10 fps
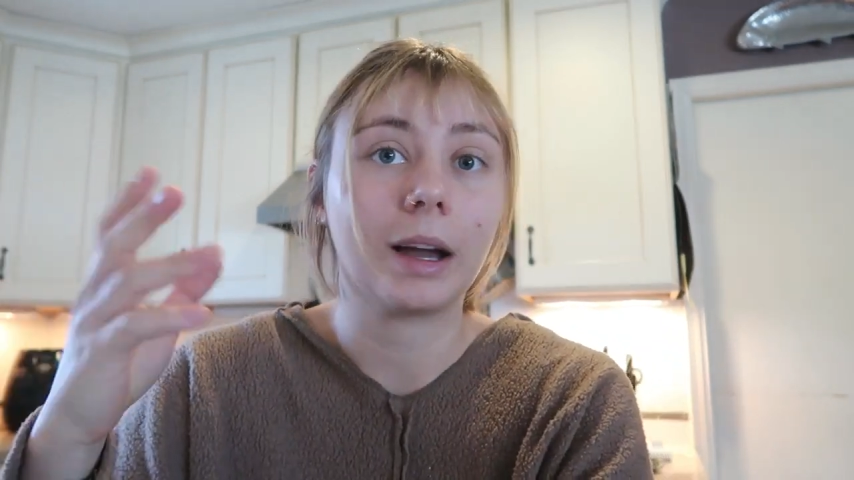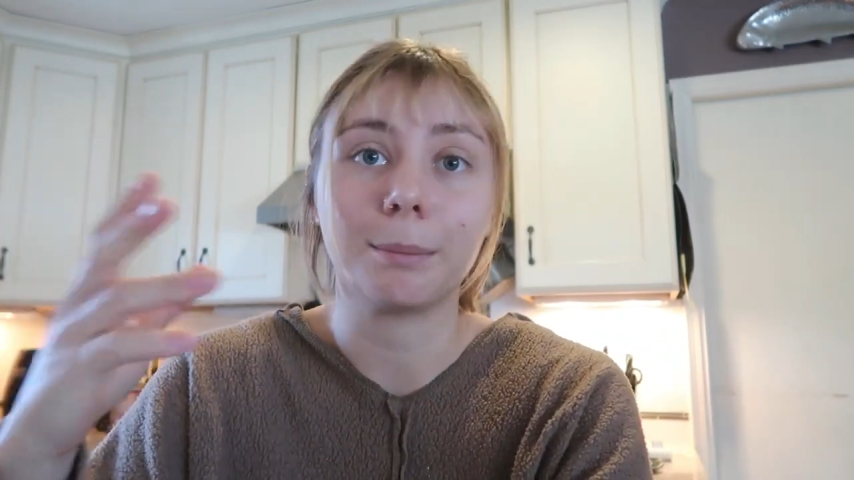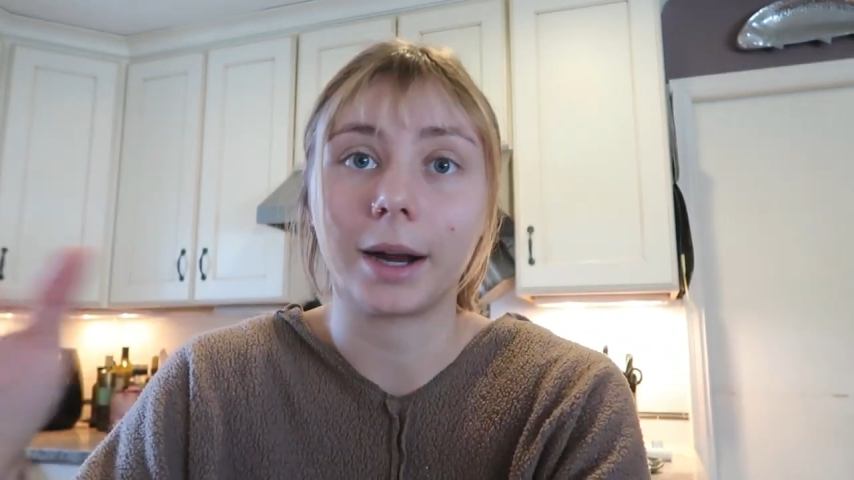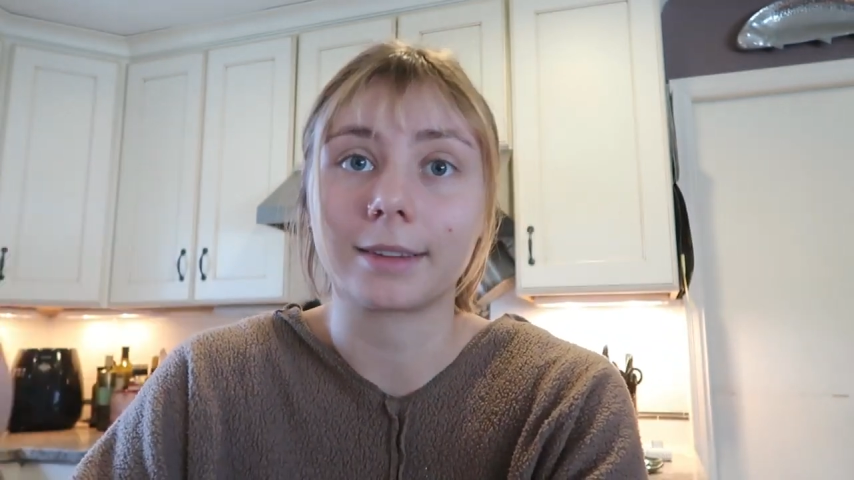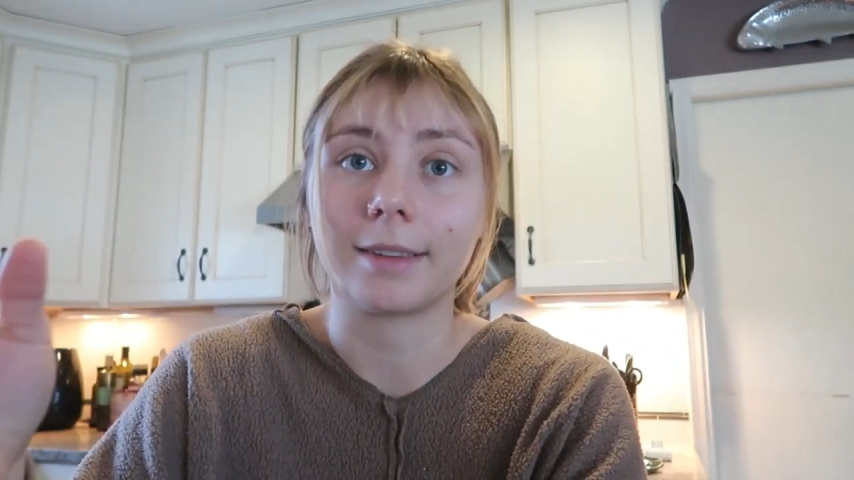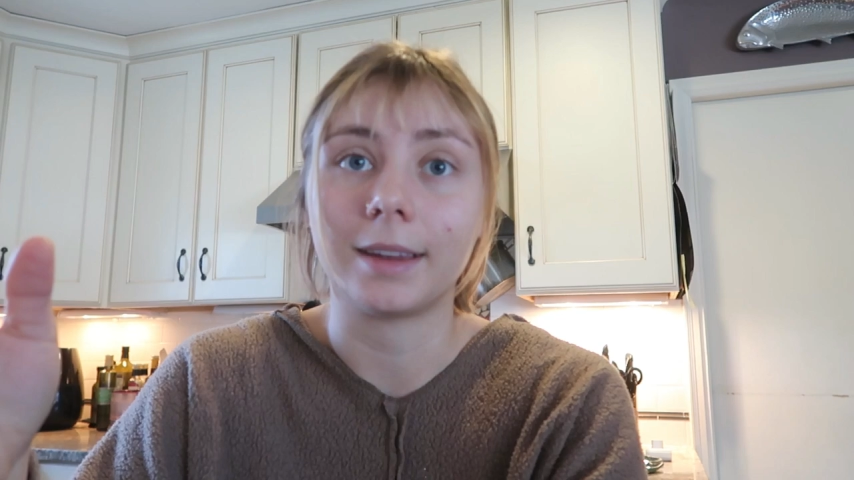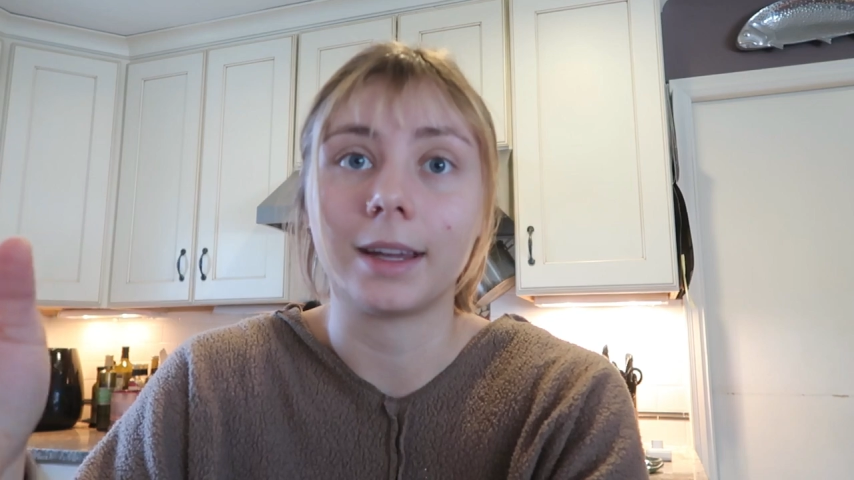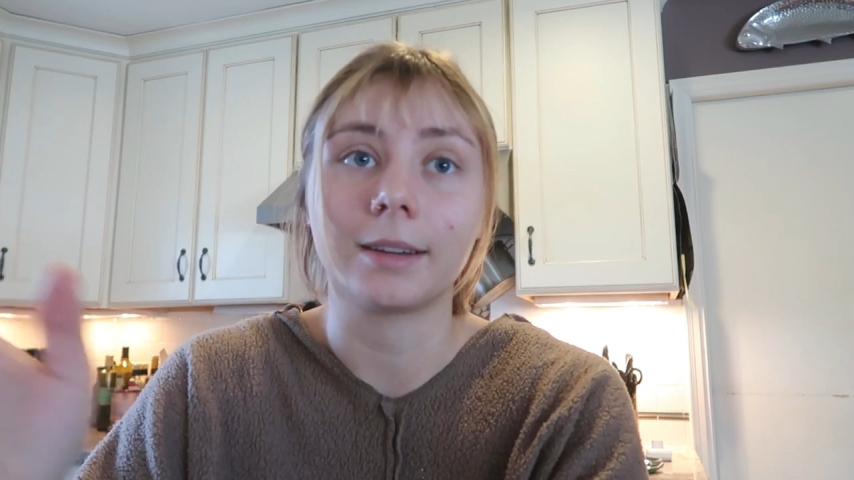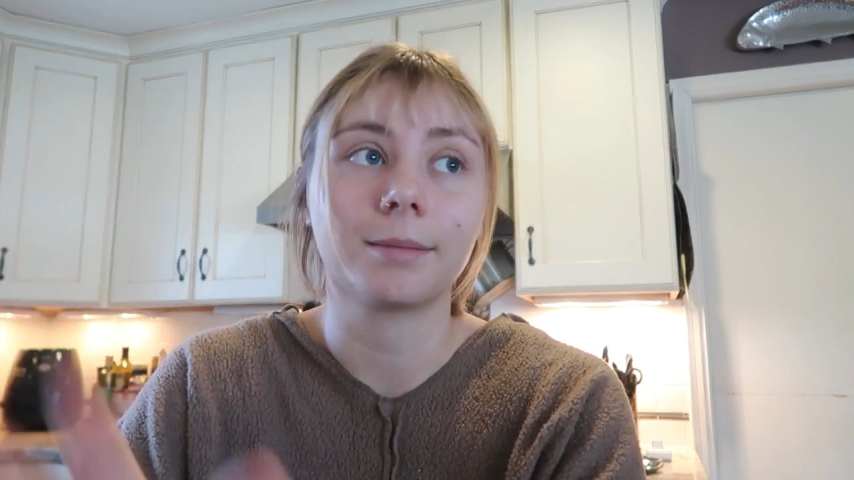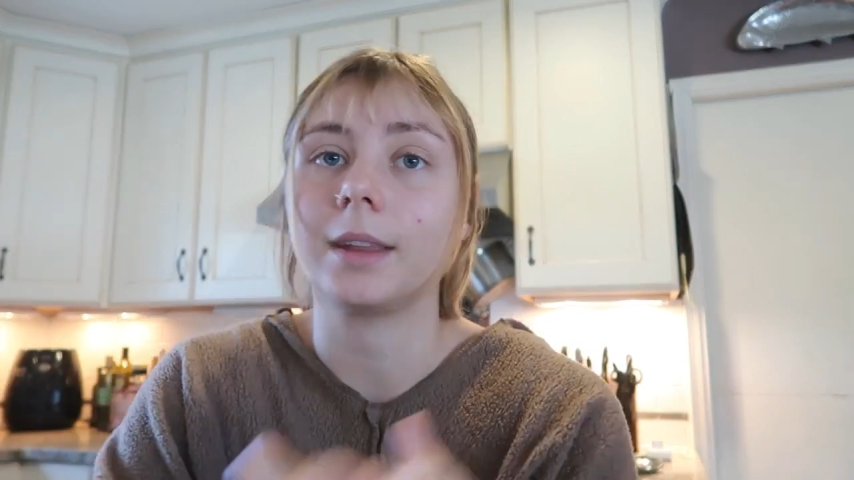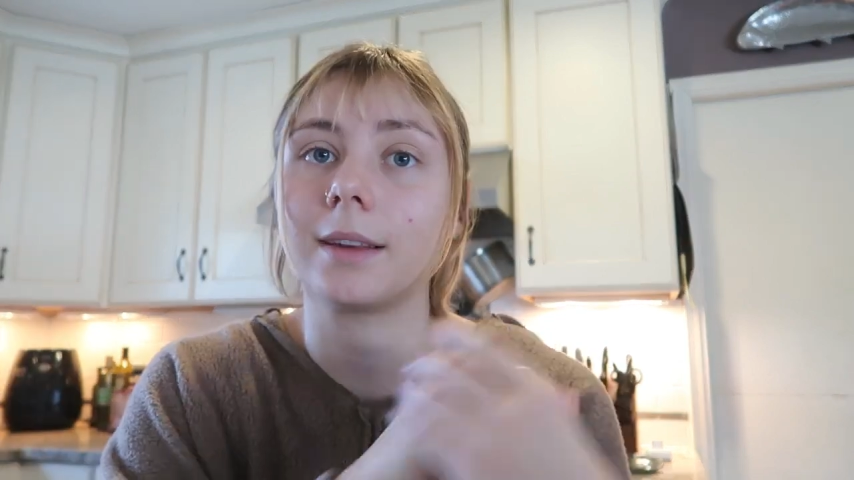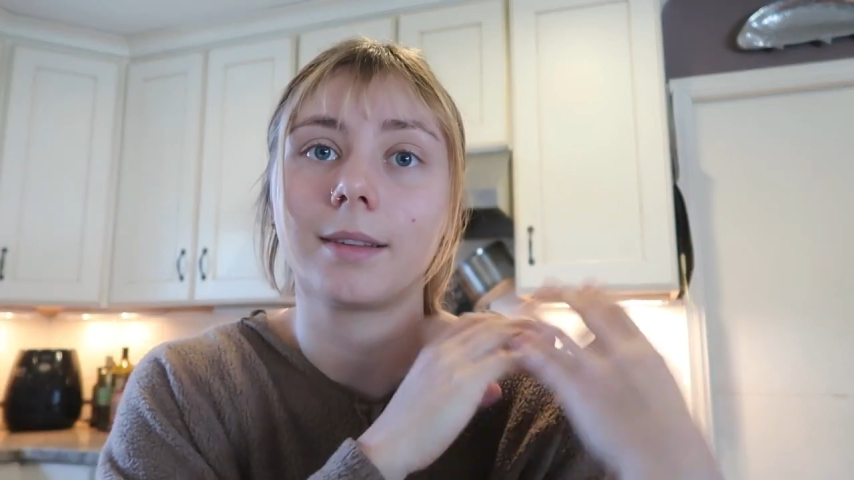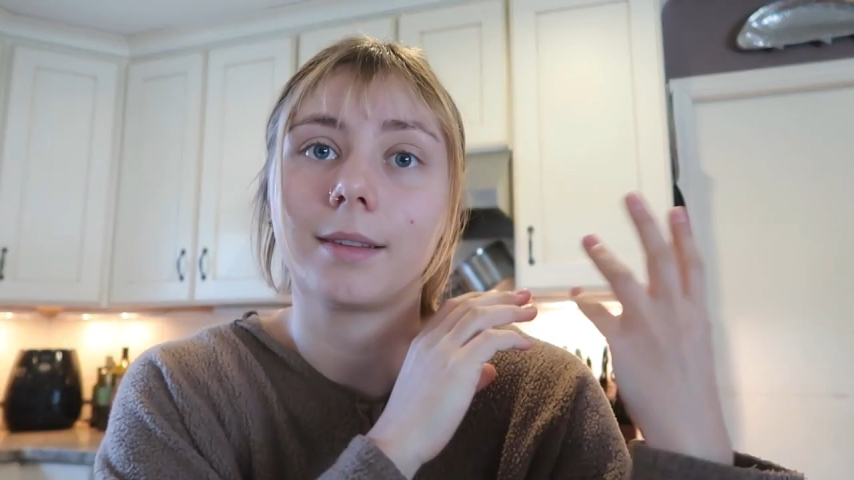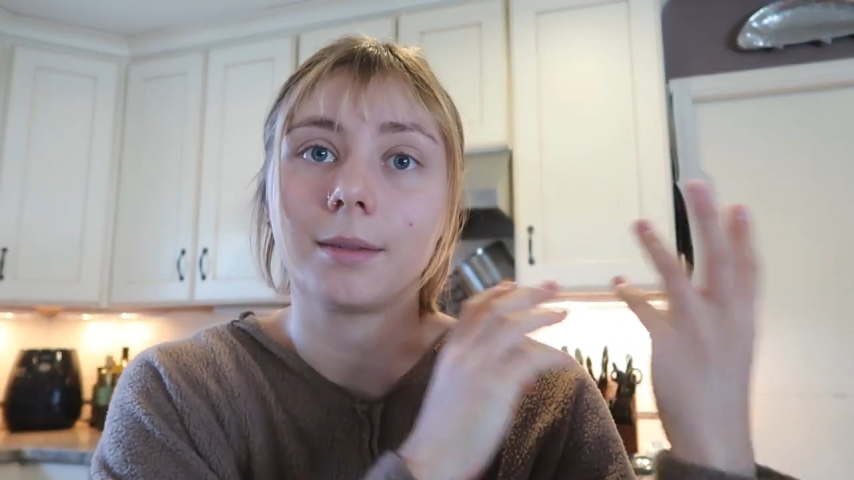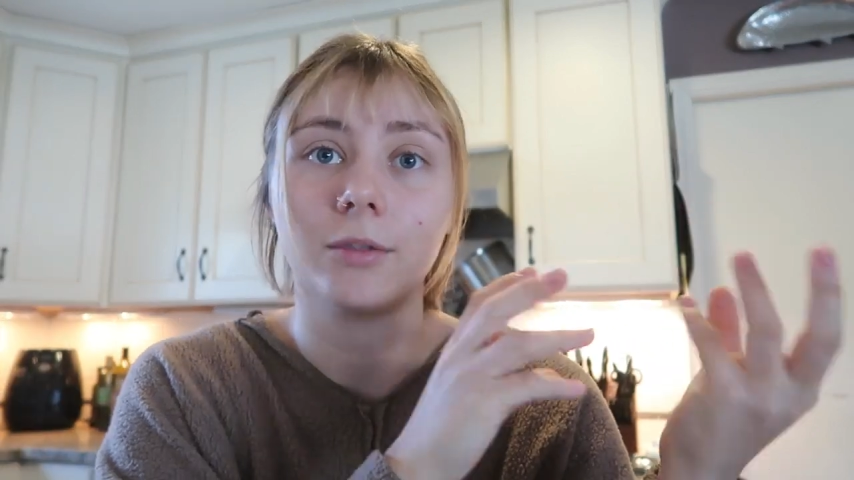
I'm practicing this